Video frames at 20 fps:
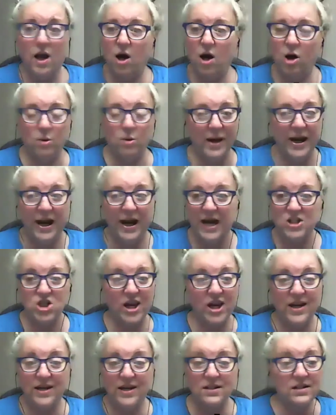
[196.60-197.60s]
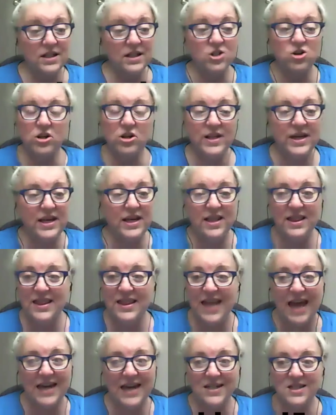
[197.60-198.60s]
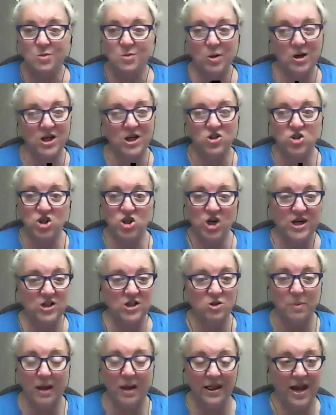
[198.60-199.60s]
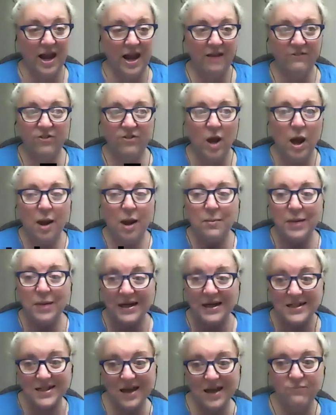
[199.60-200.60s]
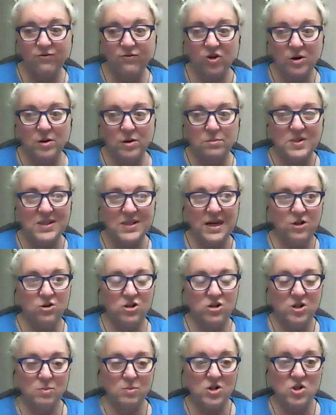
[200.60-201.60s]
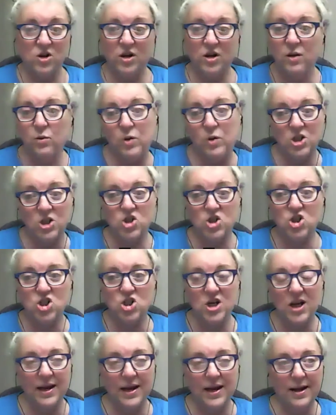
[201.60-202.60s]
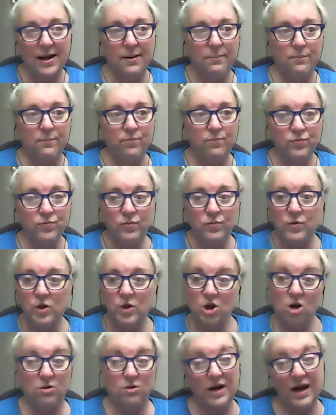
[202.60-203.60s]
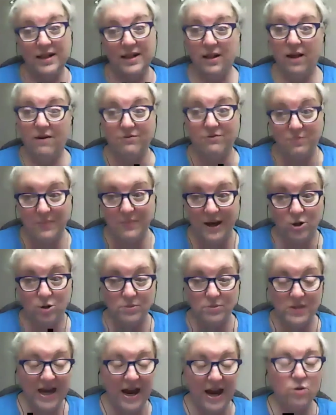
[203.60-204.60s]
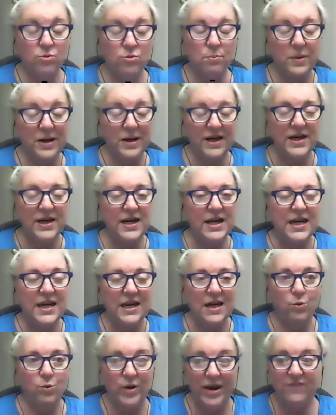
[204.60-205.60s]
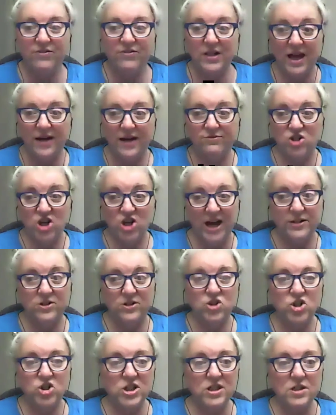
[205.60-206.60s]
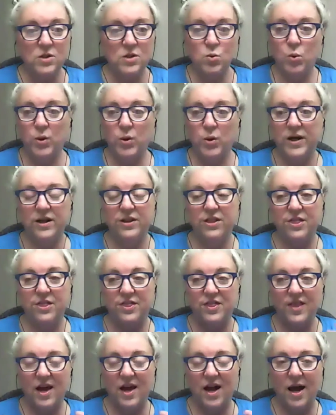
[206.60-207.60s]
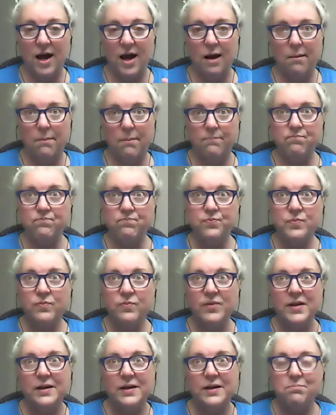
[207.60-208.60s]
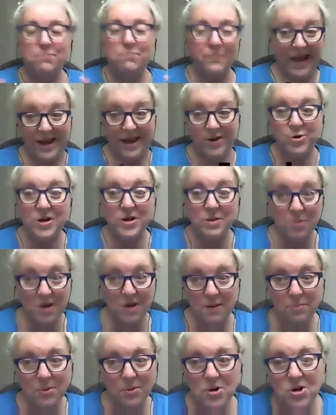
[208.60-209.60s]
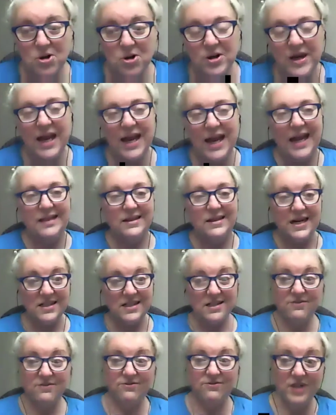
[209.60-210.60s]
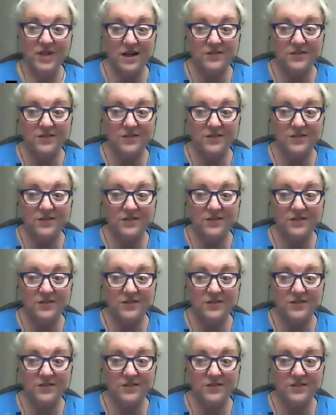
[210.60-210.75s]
Oh yeah. my gosh. It literally that experience changed my life because I'm from St. Louis, Missouri, which um, you know, I love my hometown, but we have a lot of challenges with um angry people and lots of gun